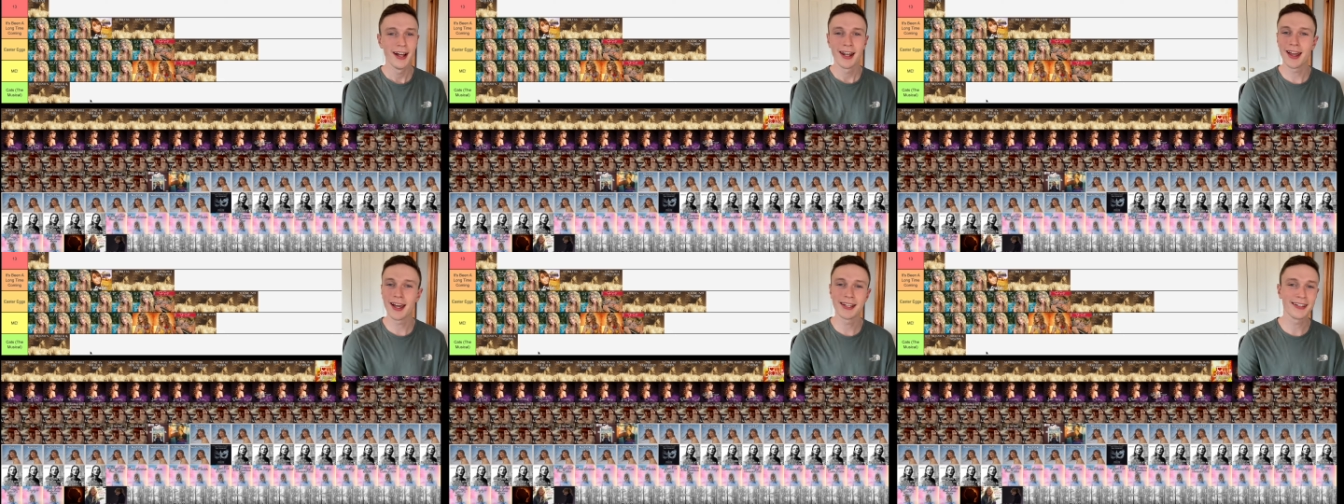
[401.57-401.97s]

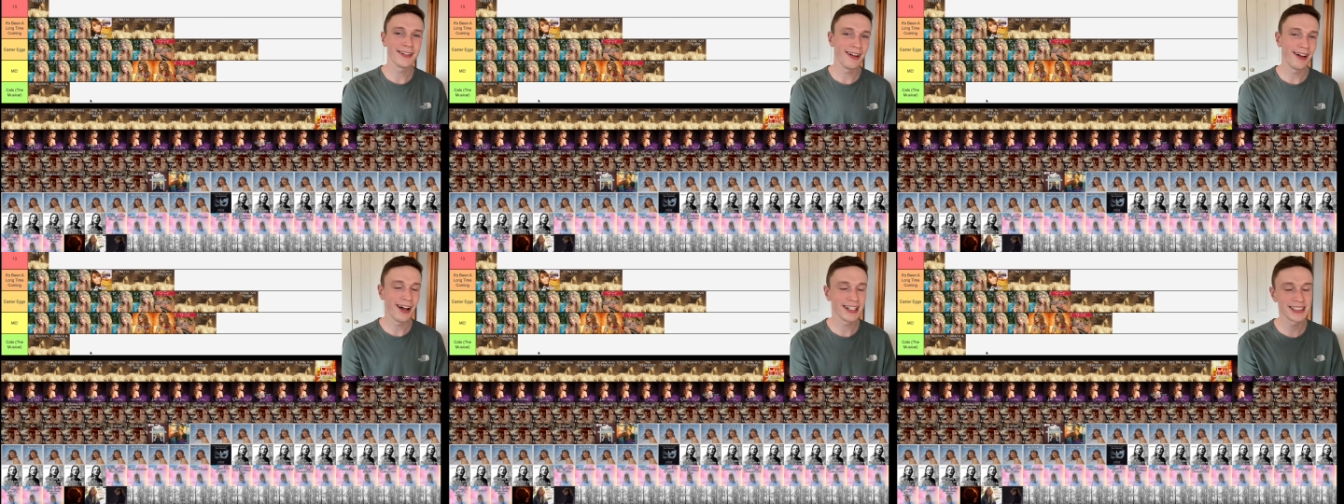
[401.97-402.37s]
Like
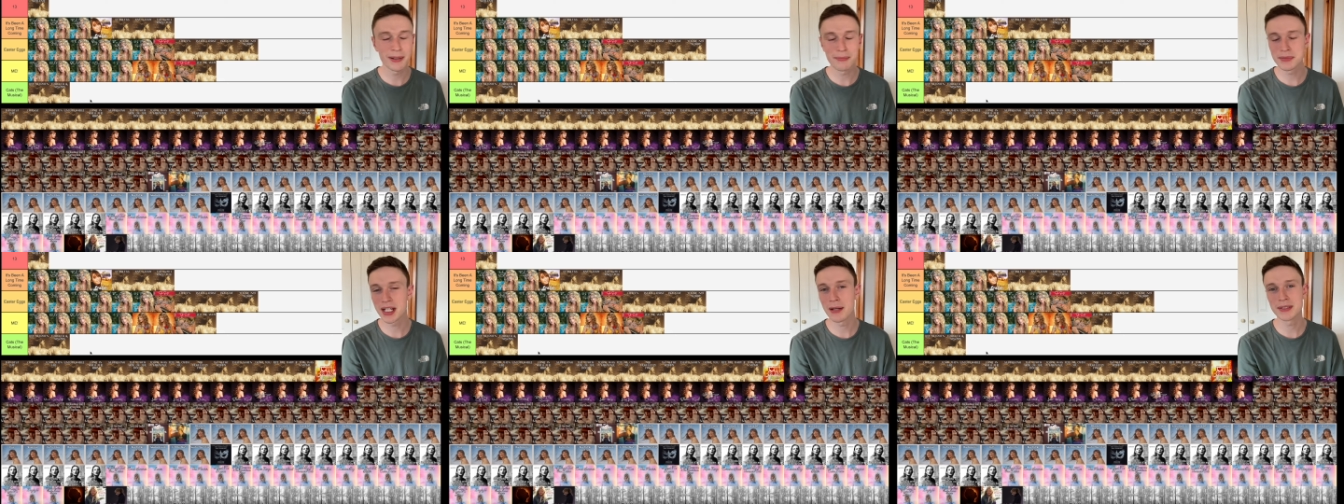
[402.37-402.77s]

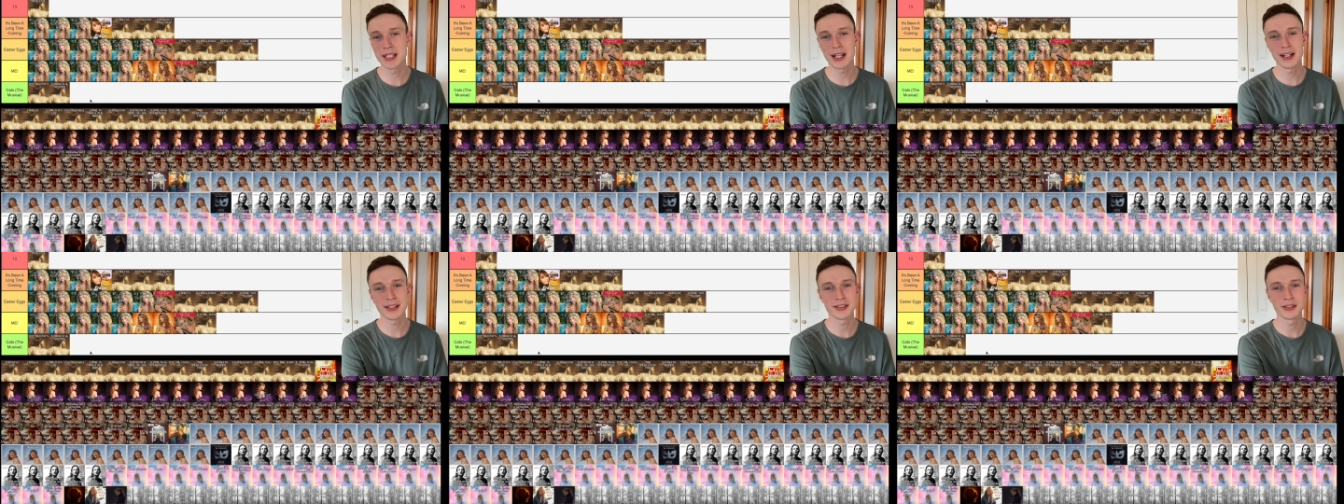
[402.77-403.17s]
sometimes I
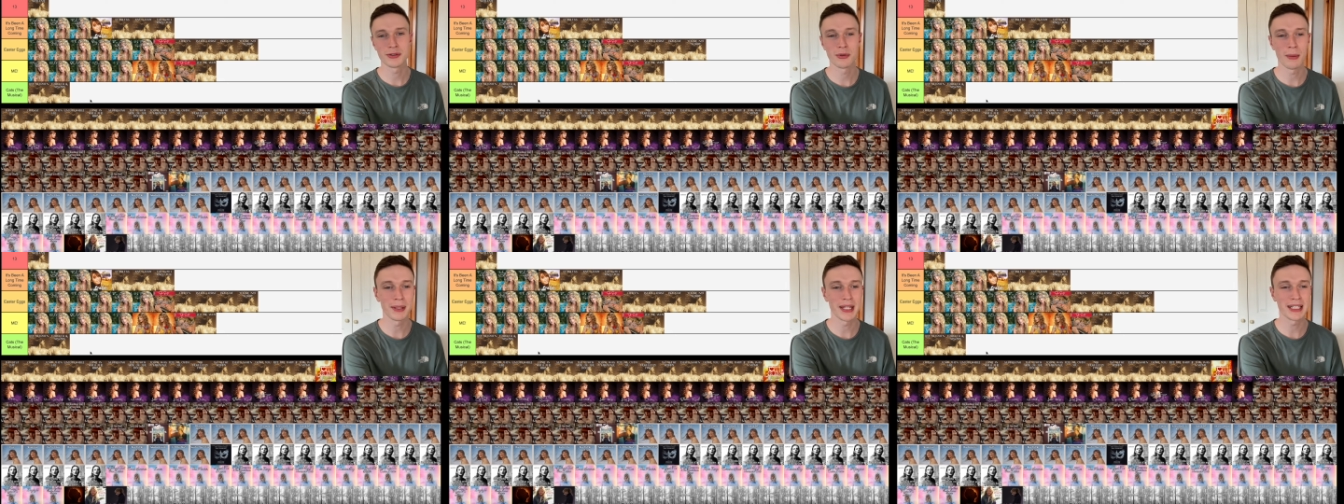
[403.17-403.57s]
listen
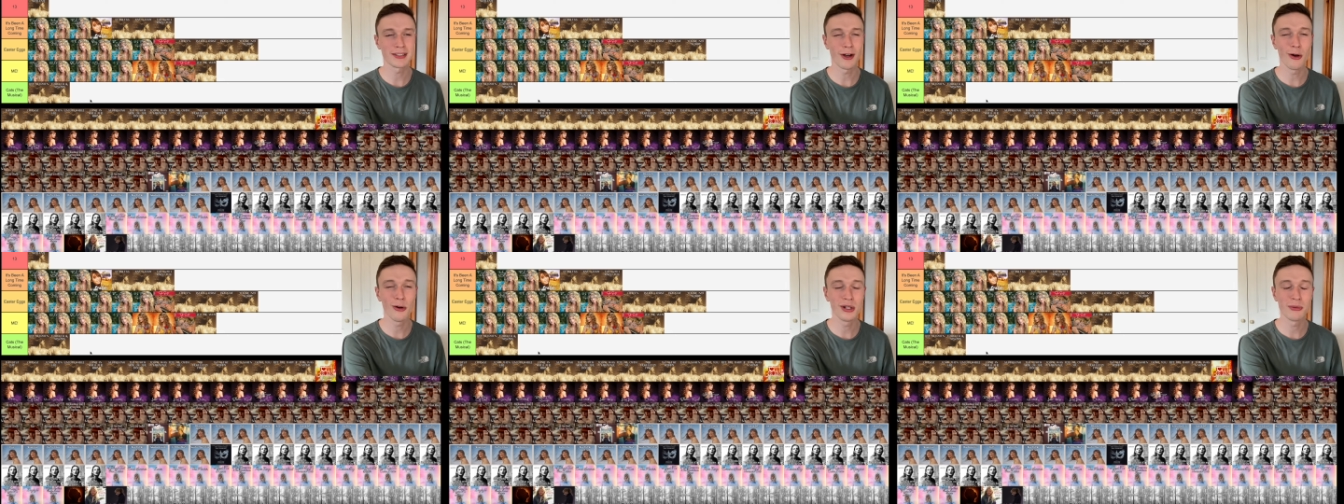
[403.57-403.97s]
to it, but that's
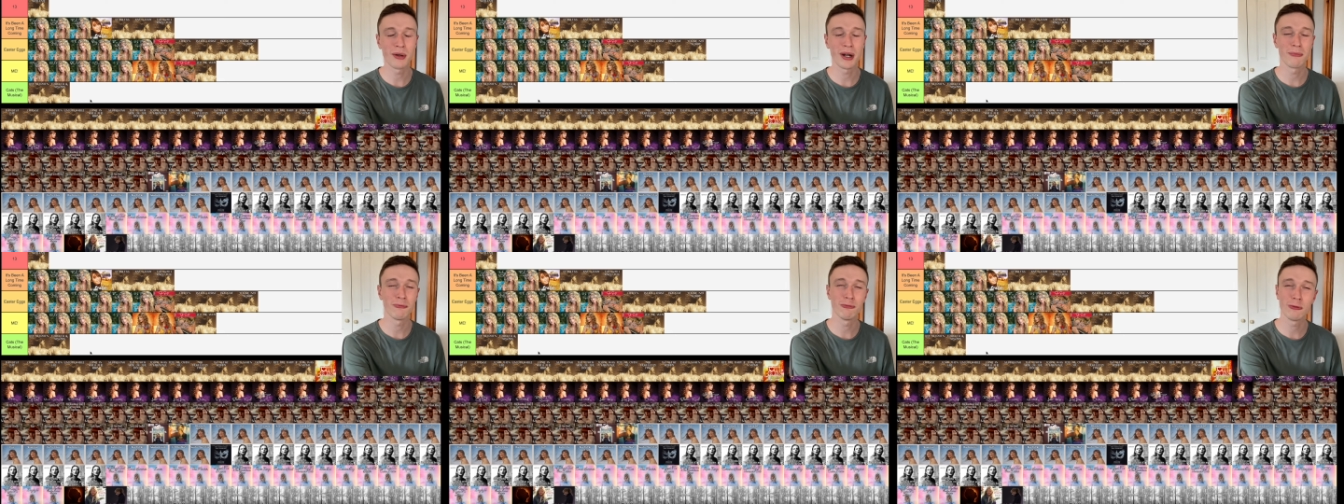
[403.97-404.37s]
only when
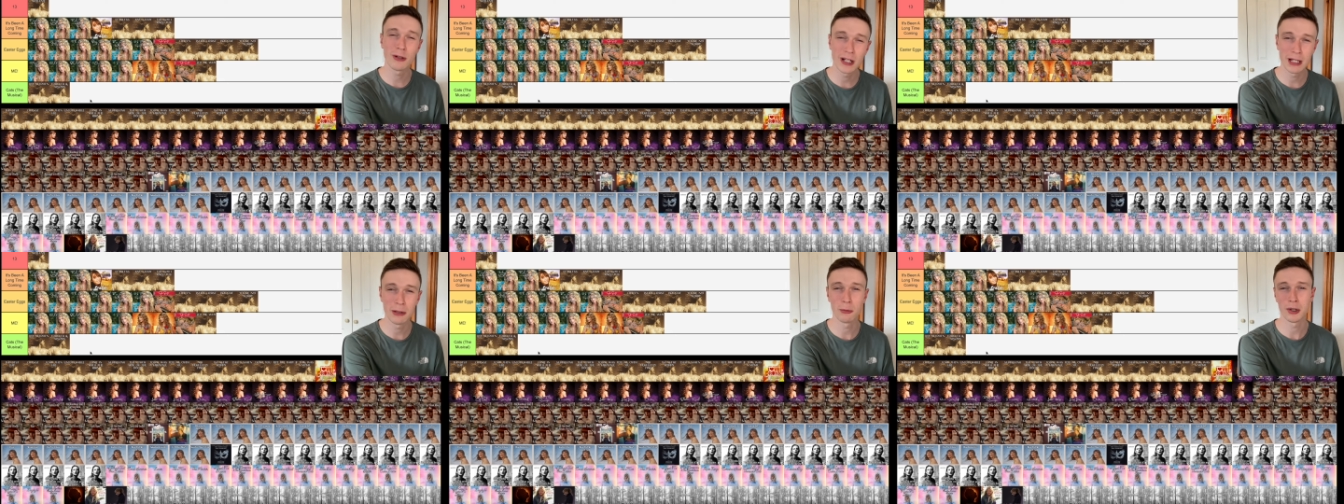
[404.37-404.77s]
I'm
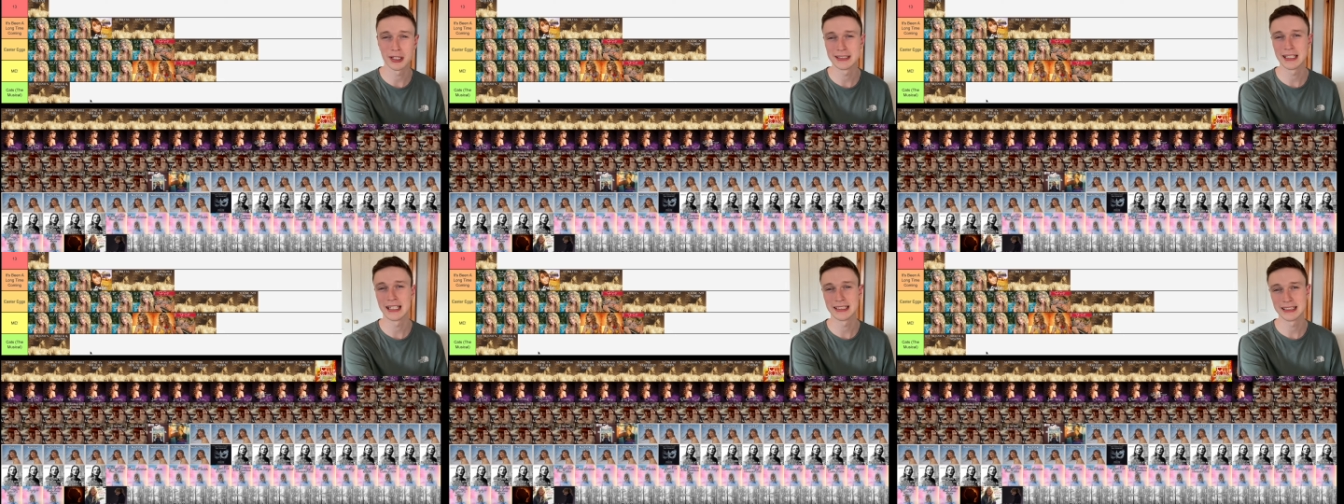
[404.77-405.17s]
really wanting
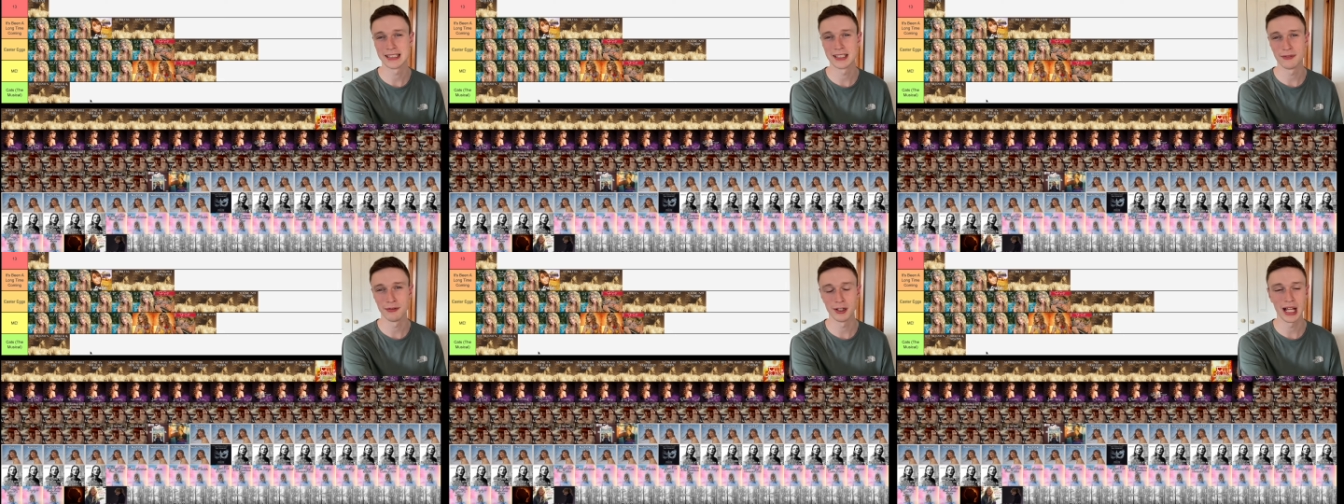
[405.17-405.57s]
to listen to
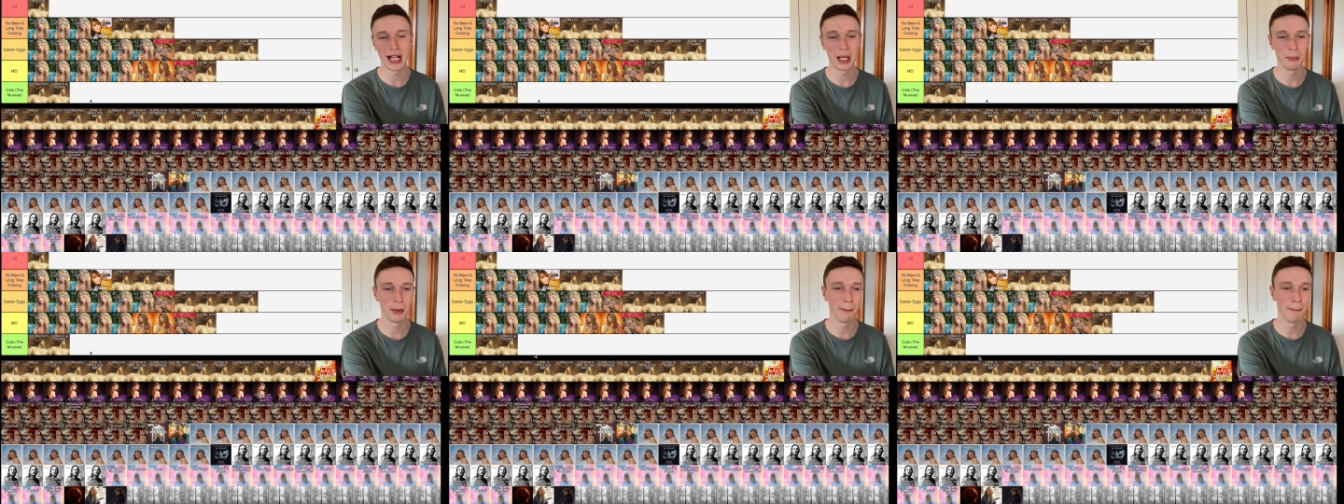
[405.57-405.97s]
the full
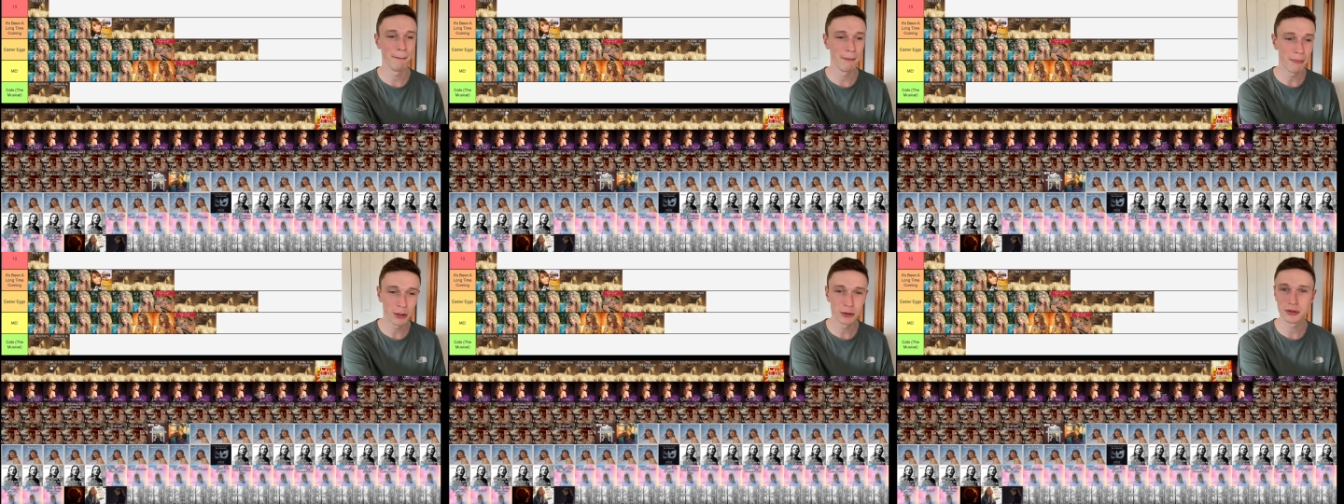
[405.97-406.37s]
album.
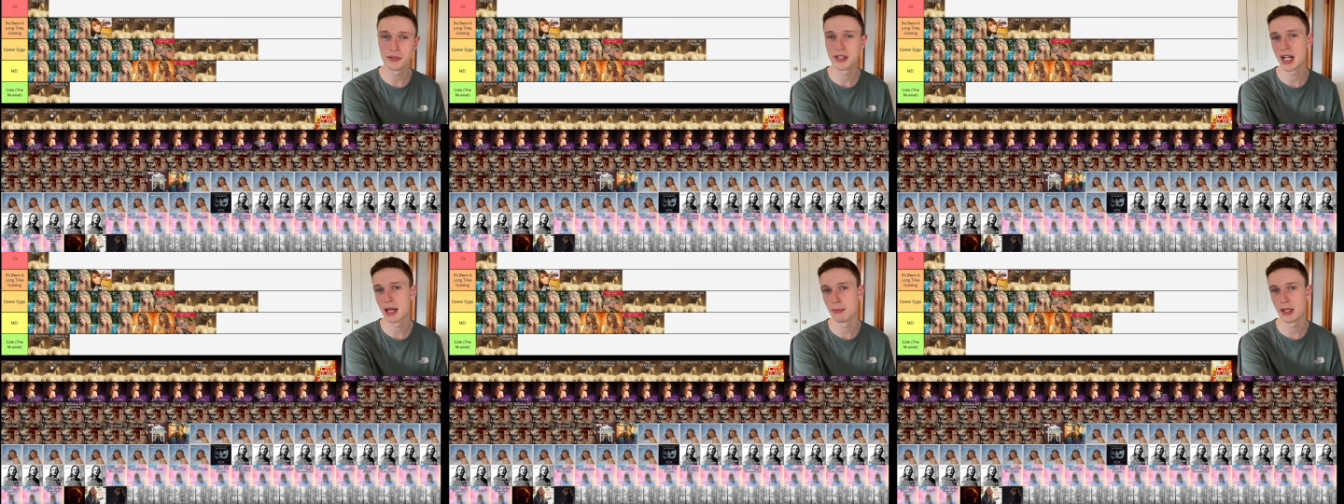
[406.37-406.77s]
Most of
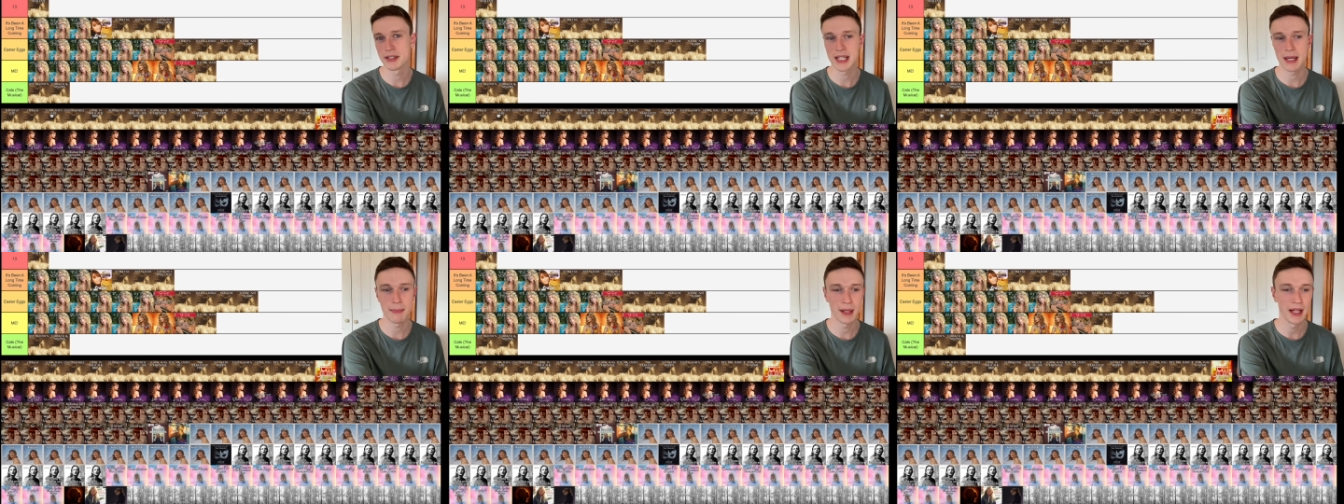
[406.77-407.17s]
the time I'll
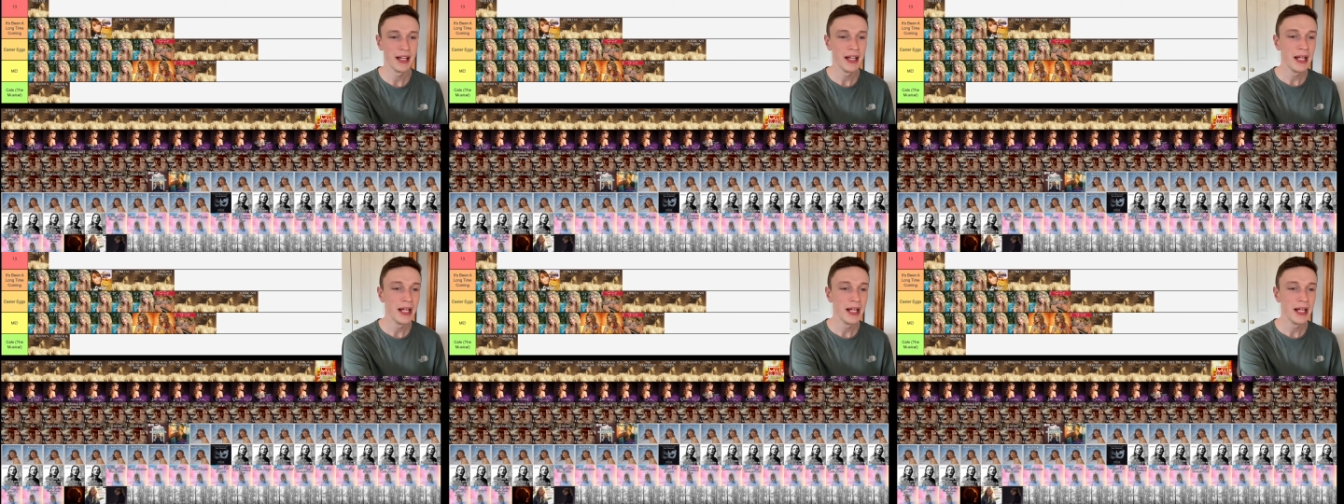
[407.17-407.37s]
skip it.